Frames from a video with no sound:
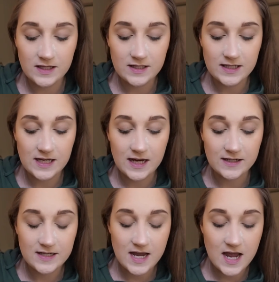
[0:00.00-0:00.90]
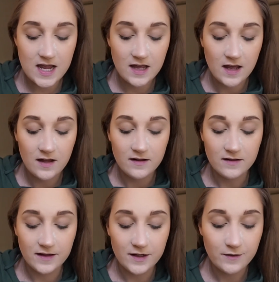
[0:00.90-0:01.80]
the Ciaté
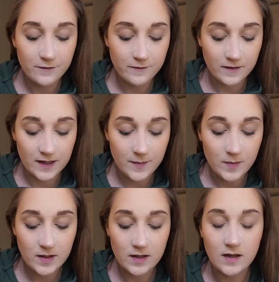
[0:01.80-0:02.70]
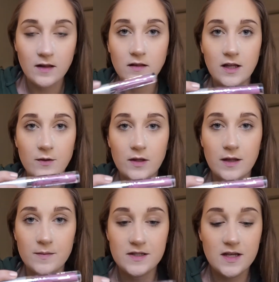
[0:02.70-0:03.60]
Glitter Flip Liquid
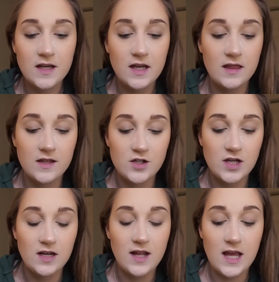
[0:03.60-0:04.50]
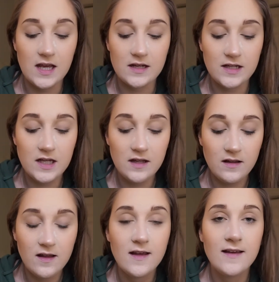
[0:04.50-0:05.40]
Lipstick in the shade Candy,
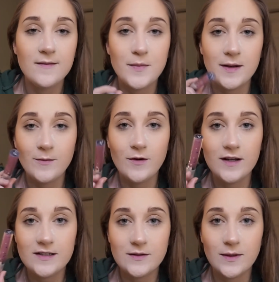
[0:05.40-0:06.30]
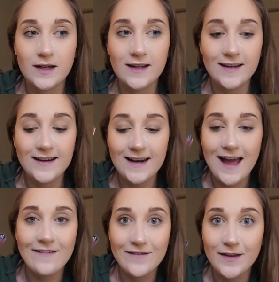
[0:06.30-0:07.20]
but I'm going to wear it
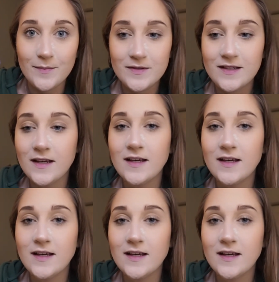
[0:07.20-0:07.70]
not flipped.